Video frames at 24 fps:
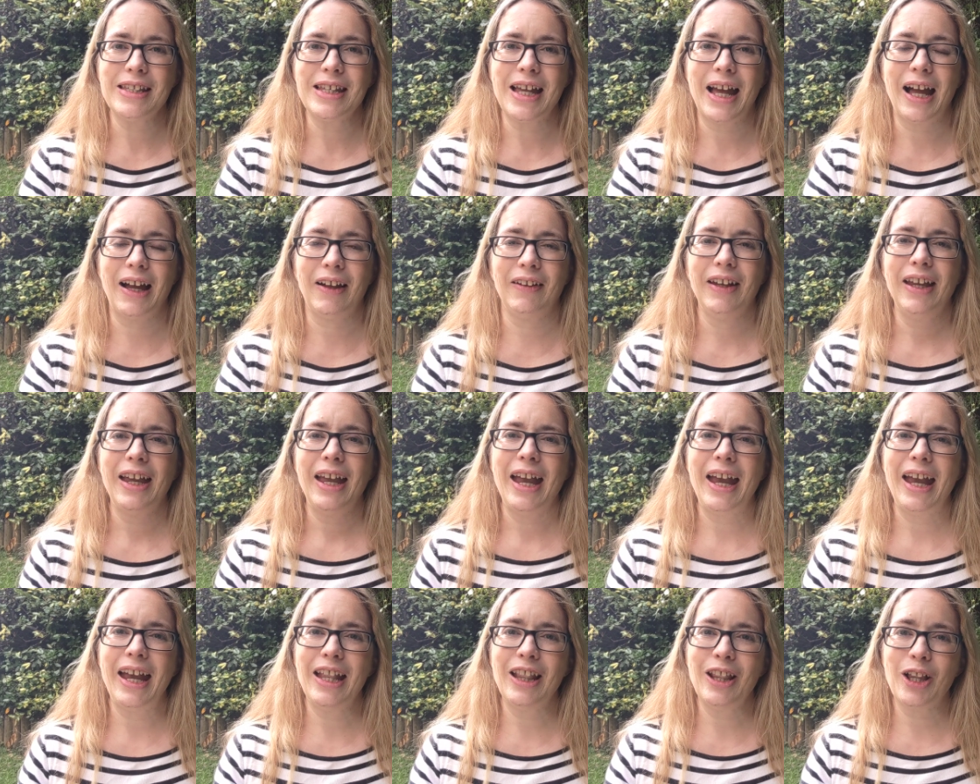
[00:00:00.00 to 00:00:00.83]

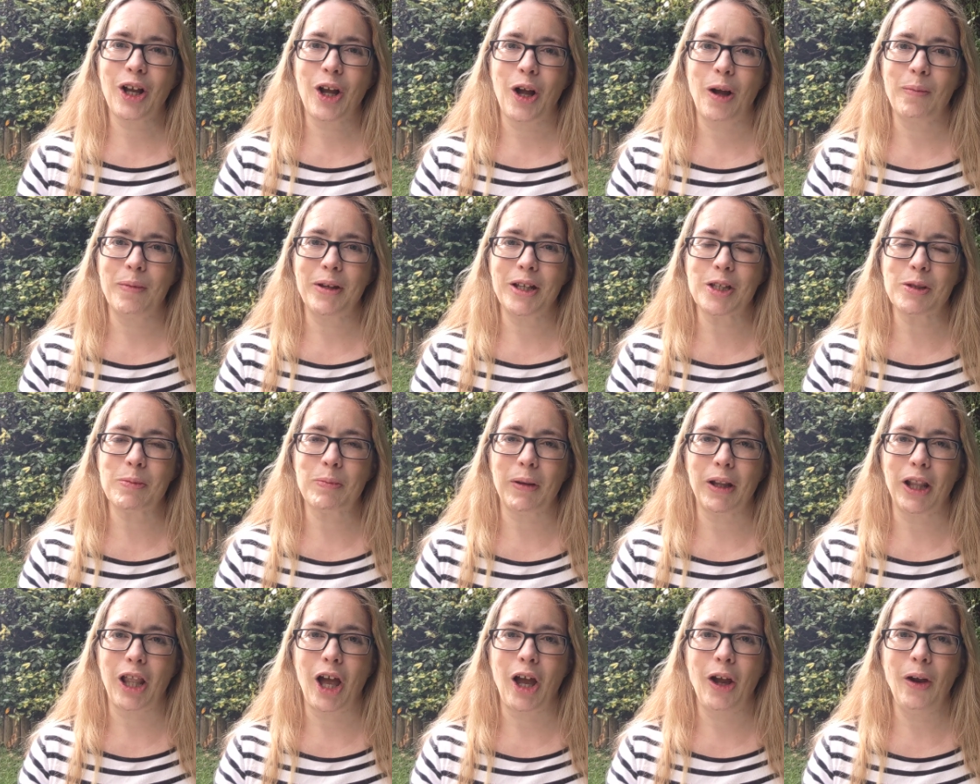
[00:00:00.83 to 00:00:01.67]
down in the comments
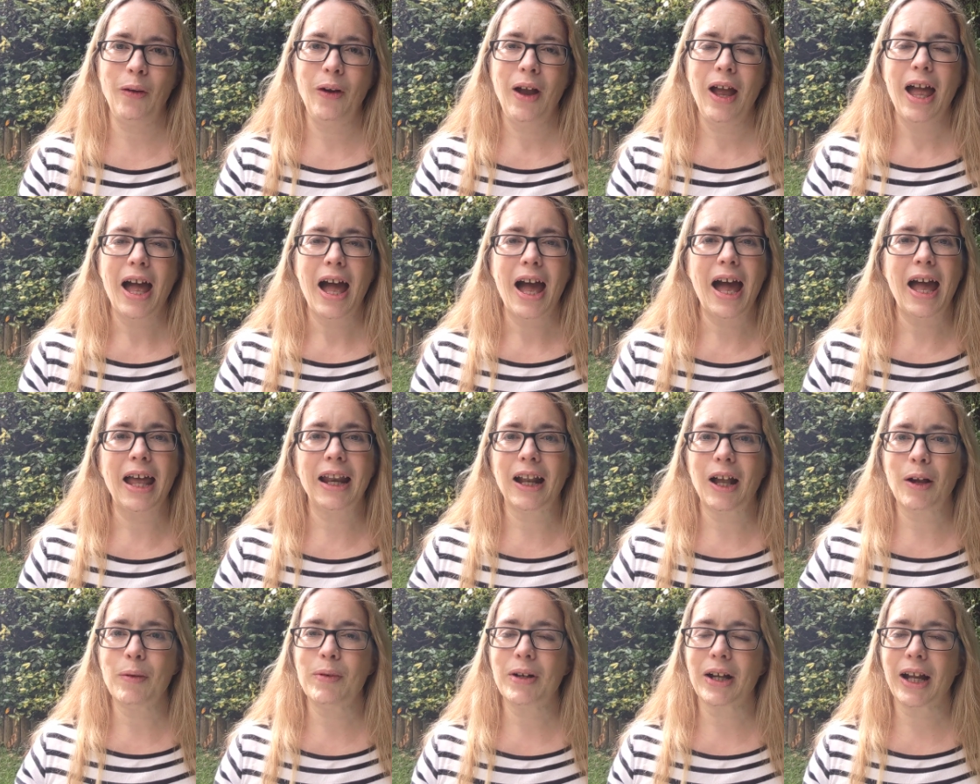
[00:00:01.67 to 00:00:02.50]
below
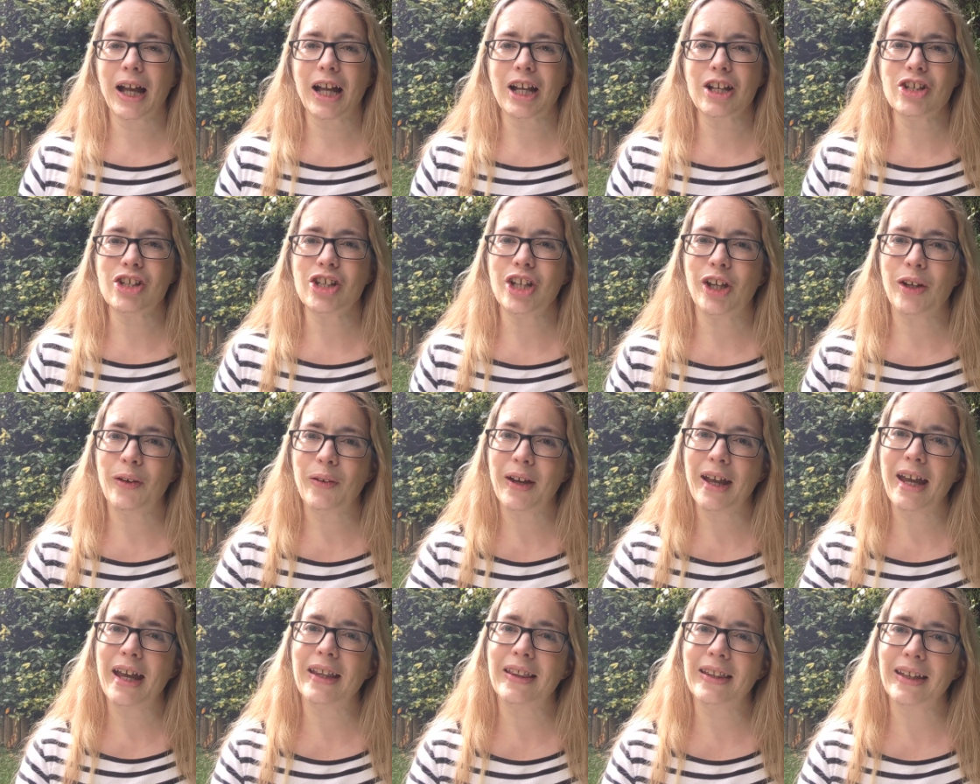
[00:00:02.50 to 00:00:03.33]
and I will catch
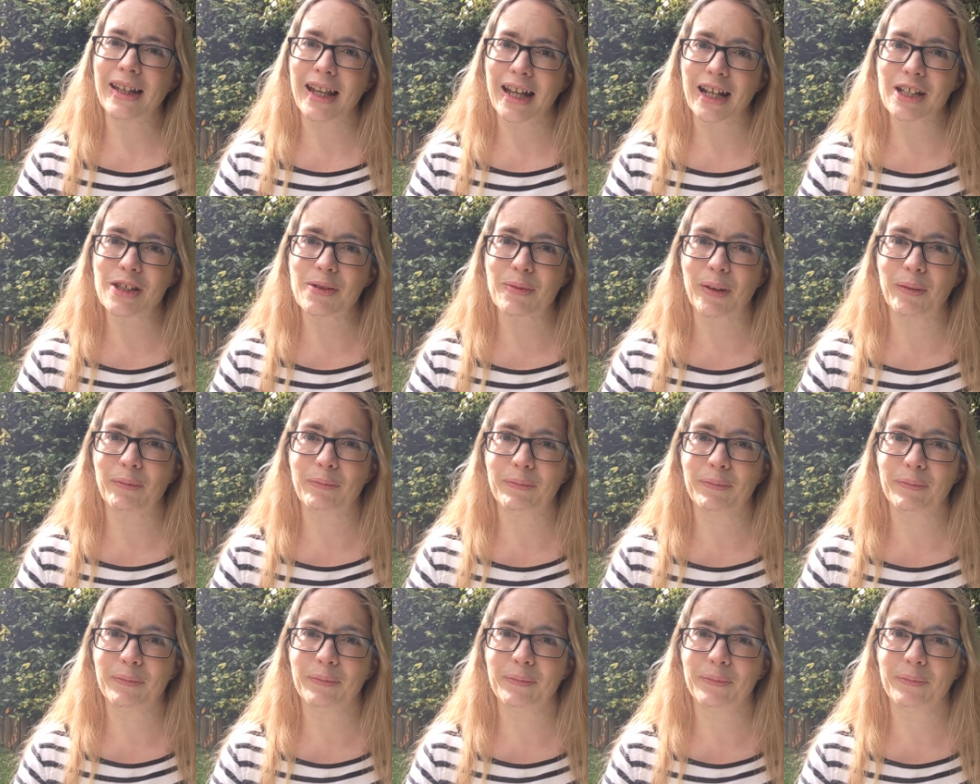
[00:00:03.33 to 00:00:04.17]
you in the next
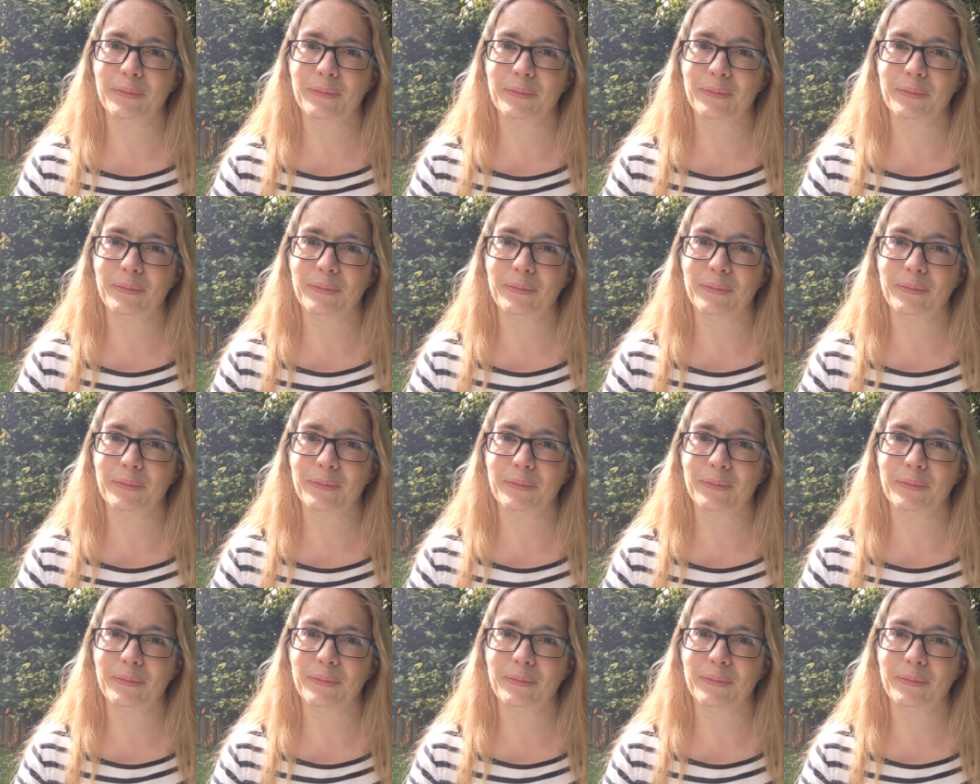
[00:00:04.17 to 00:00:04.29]
one.